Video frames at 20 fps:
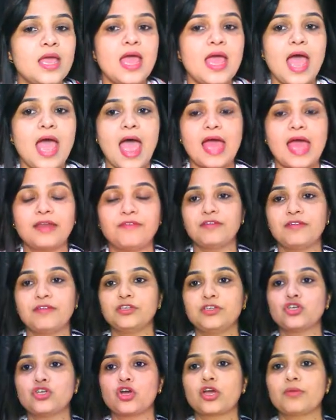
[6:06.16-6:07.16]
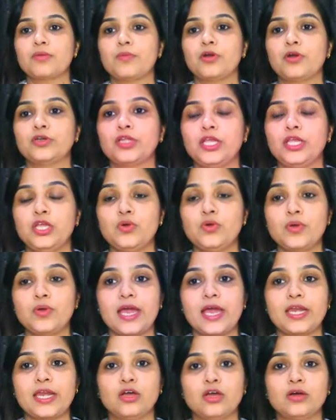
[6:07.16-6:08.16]
And when we talk about the
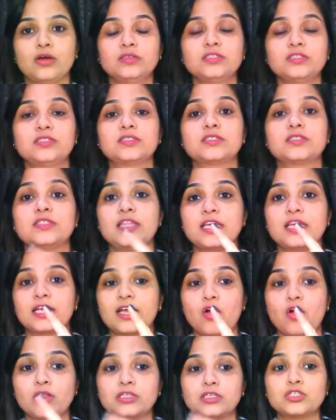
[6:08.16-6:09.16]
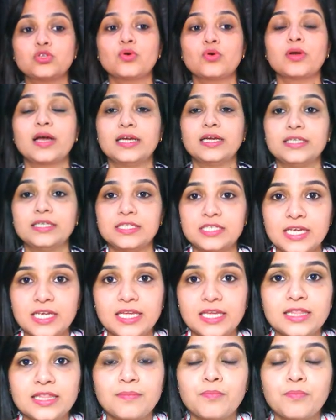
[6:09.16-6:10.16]
eukaryotes, they also
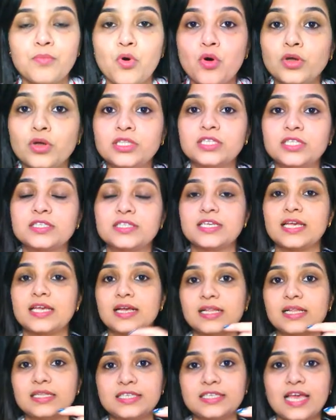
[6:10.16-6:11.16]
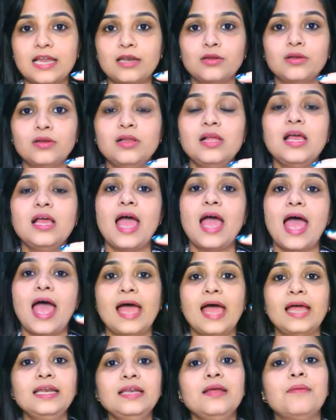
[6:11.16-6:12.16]
contain the both single cellular
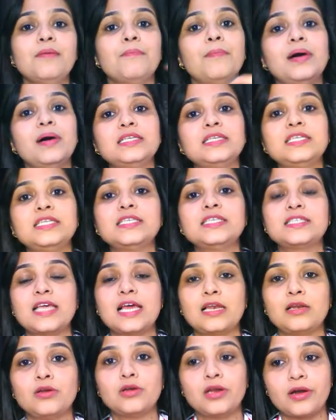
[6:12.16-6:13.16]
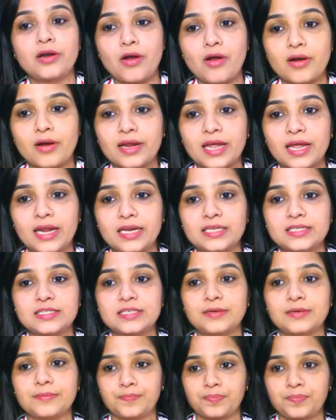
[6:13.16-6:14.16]
and multicellular
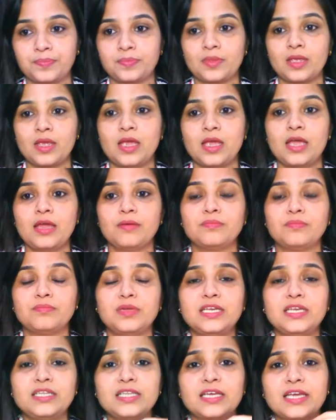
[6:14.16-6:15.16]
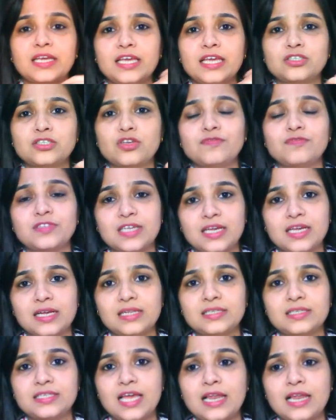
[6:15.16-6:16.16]
organism. In the case of
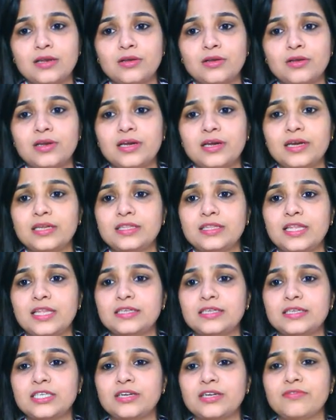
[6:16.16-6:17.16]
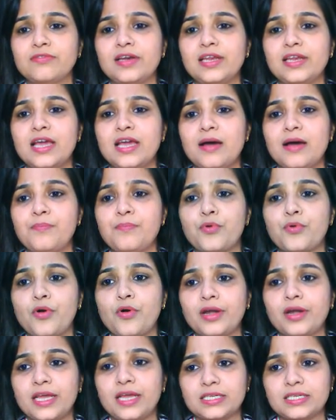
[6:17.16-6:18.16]
single cellular, they generally are
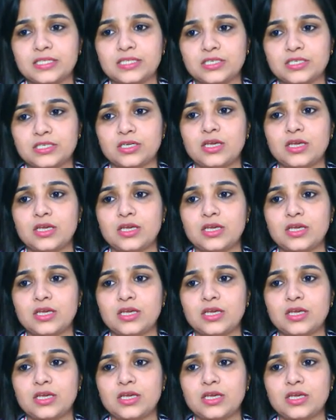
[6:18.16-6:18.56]
protist,